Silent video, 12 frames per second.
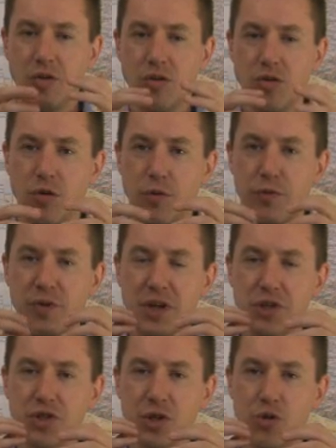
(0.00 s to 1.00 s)
You
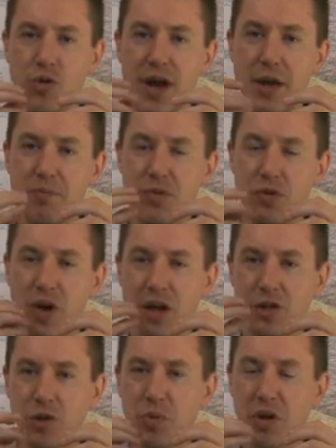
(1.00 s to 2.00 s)
finish the grape, you've got
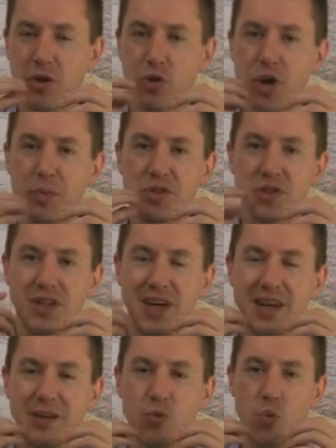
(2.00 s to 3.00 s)
a little bit of the grape
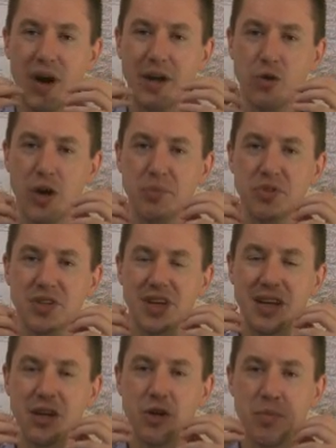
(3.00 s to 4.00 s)
skin, white grape
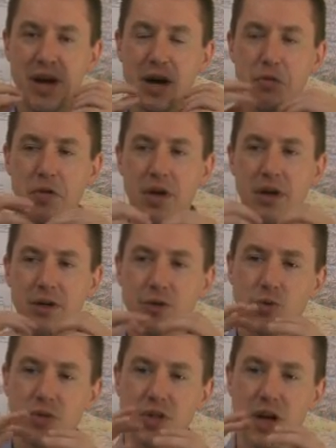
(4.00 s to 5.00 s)
skin in your mouth,
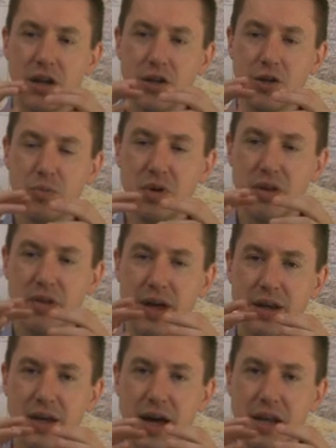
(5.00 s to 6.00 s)
so it's got a little bit of
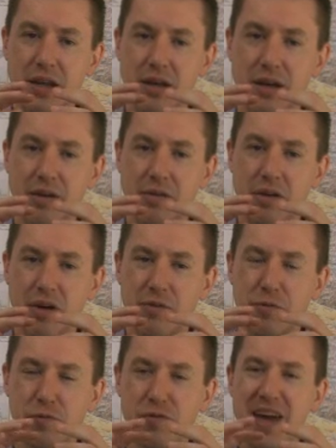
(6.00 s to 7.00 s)
that kind of
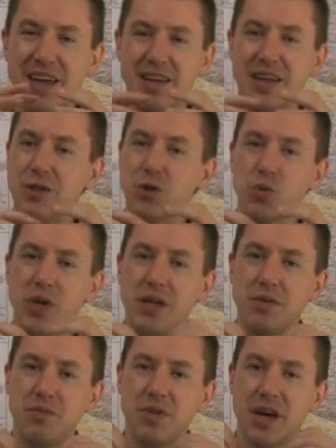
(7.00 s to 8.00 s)
faintly
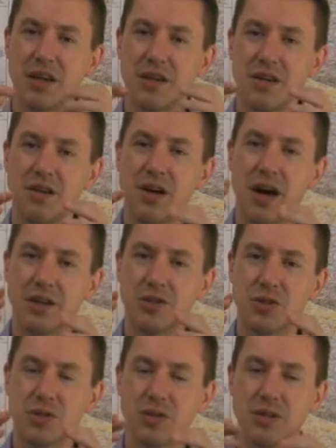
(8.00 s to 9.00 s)
sweet, yet
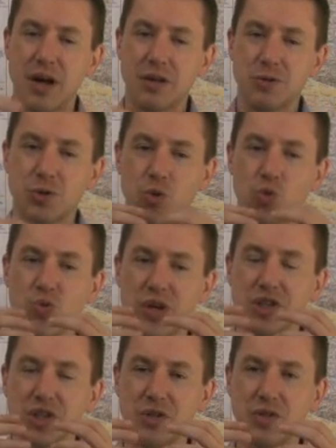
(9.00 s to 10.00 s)
not so
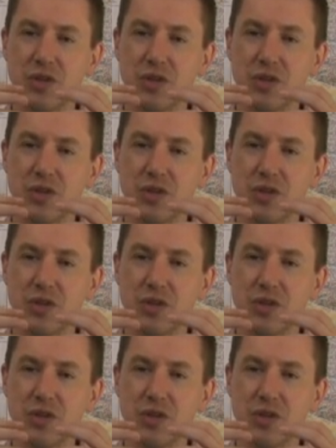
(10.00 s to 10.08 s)
rich as